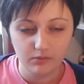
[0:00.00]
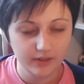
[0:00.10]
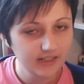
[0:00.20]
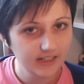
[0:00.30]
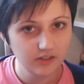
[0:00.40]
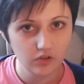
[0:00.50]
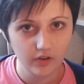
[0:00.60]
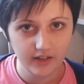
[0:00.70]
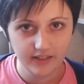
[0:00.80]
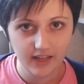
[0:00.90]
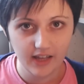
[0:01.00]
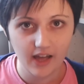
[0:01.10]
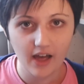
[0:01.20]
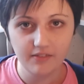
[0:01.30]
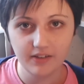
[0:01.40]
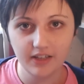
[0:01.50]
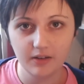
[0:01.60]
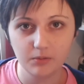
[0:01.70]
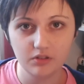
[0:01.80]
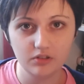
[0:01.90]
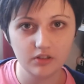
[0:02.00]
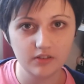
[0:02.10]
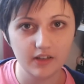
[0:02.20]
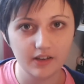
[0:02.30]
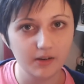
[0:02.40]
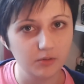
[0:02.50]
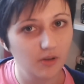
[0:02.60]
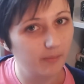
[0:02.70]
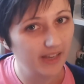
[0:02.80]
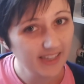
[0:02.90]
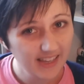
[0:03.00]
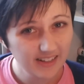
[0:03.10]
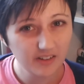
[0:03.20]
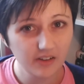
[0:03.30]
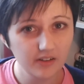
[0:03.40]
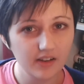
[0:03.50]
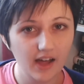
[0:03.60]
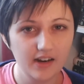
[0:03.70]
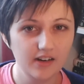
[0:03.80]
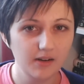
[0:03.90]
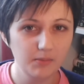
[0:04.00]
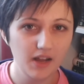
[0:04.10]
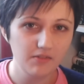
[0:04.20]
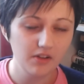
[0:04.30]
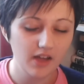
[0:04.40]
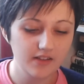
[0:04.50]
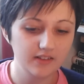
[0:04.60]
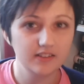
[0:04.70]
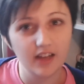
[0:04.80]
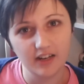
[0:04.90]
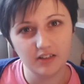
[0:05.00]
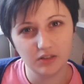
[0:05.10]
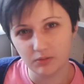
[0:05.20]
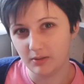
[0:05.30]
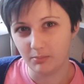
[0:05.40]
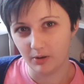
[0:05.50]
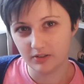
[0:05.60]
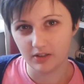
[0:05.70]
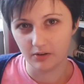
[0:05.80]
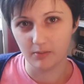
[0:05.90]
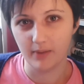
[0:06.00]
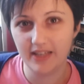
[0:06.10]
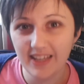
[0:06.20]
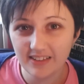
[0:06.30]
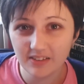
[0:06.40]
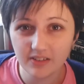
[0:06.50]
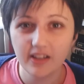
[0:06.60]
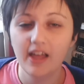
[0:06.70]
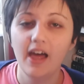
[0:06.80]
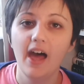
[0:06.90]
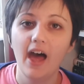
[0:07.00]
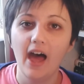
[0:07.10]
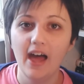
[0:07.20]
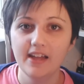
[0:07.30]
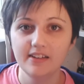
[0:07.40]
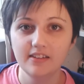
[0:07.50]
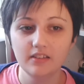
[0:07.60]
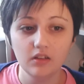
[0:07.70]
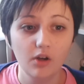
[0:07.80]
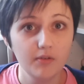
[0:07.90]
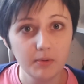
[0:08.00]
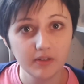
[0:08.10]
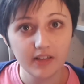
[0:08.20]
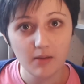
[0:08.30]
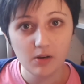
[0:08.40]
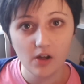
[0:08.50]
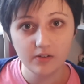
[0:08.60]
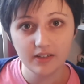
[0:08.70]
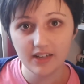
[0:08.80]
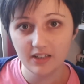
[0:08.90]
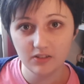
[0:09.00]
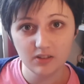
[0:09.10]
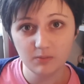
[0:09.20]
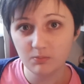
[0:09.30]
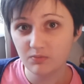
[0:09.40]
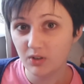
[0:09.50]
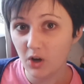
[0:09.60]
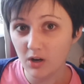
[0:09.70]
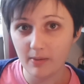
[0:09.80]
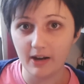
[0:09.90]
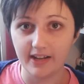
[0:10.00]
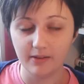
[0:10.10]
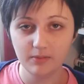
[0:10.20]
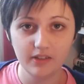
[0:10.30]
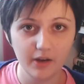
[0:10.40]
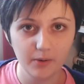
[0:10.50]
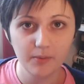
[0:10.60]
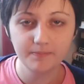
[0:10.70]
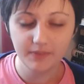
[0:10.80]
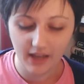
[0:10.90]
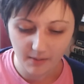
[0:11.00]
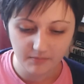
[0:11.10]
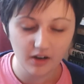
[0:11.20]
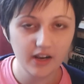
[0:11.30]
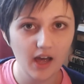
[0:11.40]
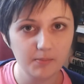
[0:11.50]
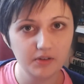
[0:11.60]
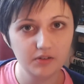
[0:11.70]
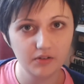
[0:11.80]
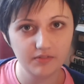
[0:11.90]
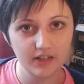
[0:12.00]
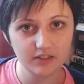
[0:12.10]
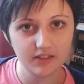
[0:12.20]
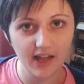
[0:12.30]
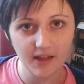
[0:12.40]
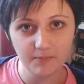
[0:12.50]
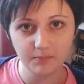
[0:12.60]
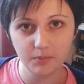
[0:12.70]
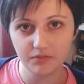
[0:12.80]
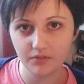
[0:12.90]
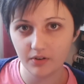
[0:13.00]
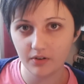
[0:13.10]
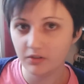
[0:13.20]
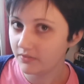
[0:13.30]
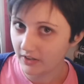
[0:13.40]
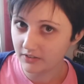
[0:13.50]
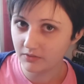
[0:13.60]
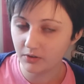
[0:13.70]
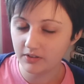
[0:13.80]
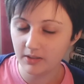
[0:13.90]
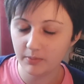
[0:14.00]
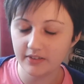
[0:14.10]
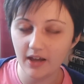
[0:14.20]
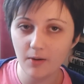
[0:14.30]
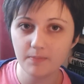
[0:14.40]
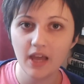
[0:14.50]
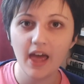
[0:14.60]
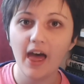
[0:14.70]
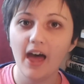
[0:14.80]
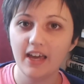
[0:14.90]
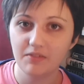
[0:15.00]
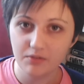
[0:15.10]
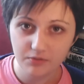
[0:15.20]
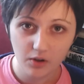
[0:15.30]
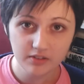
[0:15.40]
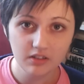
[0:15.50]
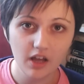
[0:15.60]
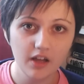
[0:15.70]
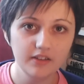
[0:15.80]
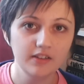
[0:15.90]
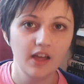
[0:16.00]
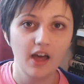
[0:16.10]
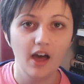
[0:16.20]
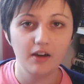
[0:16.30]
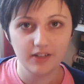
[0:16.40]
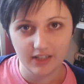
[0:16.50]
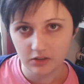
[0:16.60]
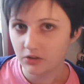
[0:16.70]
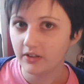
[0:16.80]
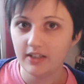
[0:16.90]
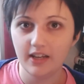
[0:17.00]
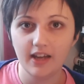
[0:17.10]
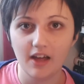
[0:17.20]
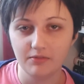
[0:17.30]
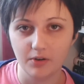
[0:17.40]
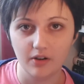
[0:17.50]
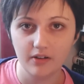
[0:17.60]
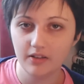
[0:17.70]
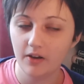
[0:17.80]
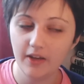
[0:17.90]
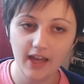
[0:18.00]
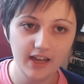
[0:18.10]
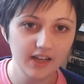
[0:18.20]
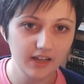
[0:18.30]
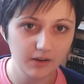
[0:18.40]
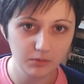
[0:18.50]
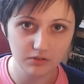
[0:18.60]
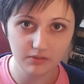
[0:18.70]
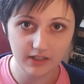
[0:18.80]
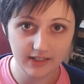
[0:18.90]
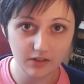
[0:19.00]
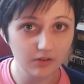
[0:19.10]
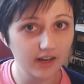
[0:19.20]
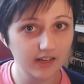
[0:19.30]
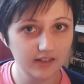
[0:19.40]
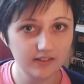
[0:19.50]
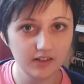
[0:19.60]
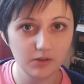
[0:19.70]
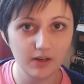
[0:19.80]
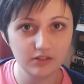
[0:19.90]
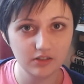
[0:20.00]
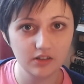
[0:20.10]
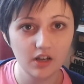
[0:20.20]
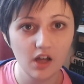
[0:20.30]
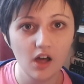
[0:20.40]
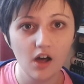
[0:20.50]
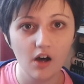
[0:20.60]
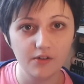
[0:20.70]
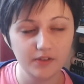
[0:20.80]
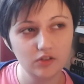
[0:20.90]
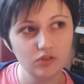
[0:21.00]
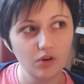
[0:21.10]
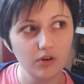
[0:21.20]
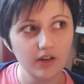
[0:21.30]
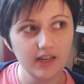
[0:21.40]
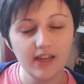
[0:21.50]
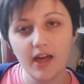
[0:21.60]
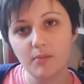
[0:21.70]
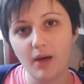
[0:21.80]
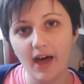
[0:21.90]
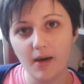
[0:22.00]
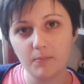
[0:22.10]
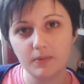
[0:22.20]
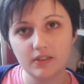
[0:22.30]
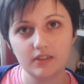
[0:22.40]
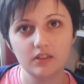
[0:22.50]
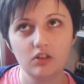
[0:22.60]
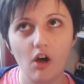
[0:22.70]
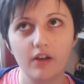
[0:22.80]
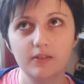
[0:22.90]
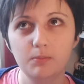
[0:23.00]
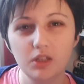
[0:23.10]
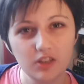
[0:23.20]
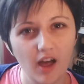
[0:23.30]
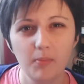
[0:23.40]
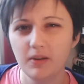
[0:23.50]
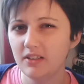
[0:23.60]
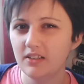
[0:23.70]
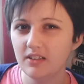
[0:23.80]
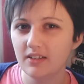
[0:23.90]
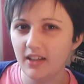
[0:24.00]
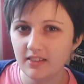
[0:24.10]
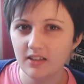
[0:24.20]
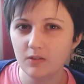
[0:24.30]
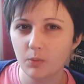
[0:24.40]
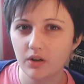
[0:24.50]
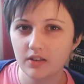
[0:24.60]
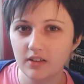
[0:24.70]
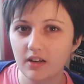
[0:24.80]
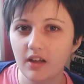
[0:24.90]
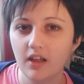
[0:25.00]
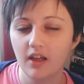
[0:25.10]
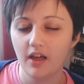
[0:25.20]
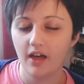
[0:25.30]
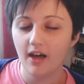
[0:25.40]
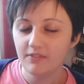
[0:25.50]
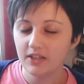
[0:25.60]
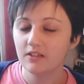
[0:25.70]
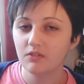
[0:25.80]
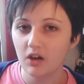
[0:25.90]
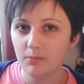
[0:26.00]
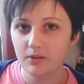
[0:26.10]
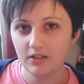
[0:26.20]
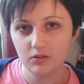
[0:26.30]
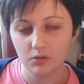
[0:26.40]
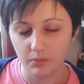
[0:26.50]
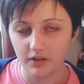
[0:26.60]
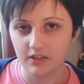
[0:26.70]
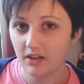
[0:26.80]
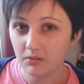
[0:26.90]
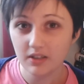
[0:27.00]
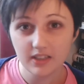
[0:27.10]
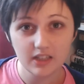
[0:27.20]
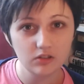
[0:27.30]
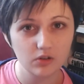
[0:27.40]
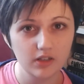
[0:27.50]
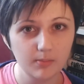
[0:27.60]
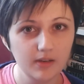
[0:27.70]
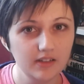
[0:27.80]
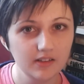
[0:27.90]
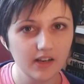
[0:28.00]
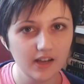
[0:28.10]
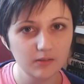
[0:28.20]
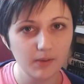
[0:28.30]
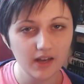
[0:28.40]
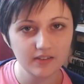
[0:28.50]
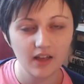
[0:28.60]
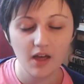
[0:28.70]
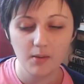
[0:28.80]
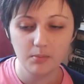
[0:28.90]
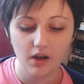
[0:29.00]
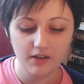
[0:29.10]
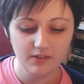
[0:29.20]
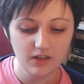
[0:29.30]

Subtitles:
really enjoying it. I think it was just that it was on my Kindle, and I'm never as excited to read books that are on my Kindle, and other books came along and I just forgot about it. So yeah, very happy to have finished that before 2014 was out. I gave it 4 stars. I really enjoyed it. I thought, okay, it was a really great continuation of the story. Perhaps not as much happened in this one. I think it's a very political one and I really enjoyed the political aspects, but I